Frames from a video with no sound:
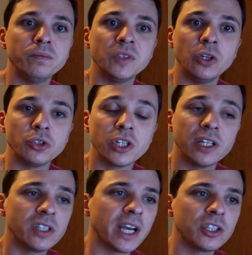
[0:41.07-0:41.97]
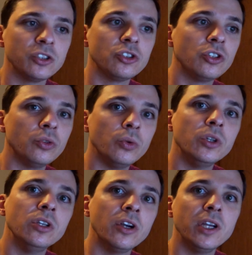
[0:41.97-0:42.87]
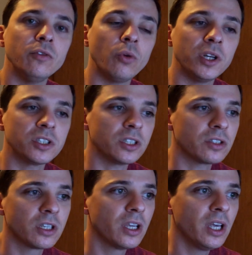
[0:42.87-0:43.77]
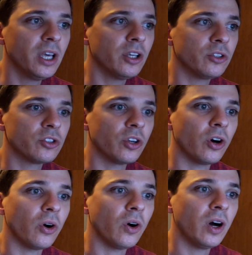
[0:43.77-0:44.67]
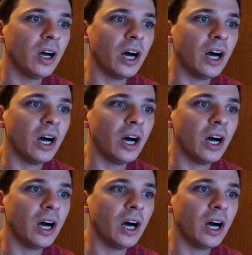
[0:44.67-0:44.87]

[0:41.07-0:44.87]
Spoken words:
those transactions to your invoices. So